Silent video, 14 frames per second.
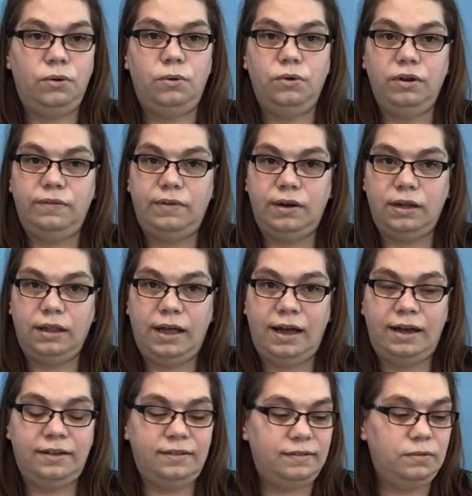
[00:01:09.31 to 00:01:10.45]
or even a
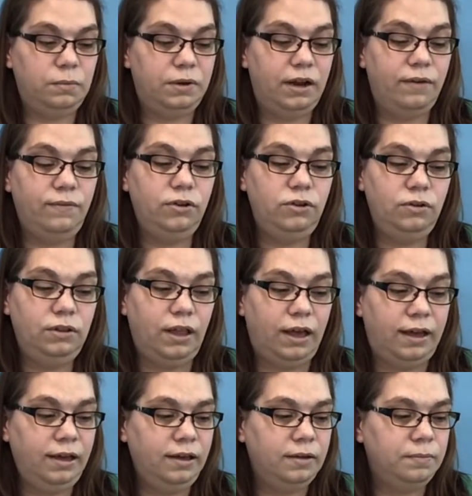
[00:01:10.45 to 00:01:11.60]
glass, whatever you'd
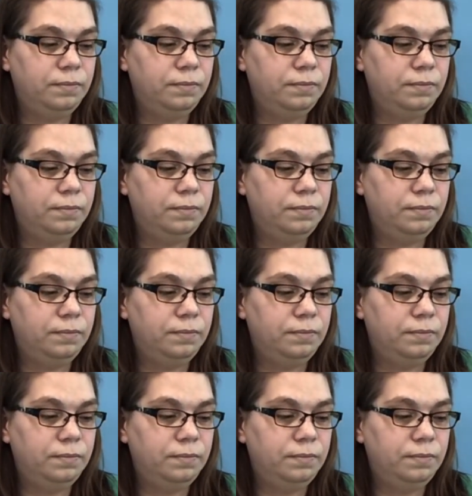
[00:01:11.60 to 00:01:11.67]
like.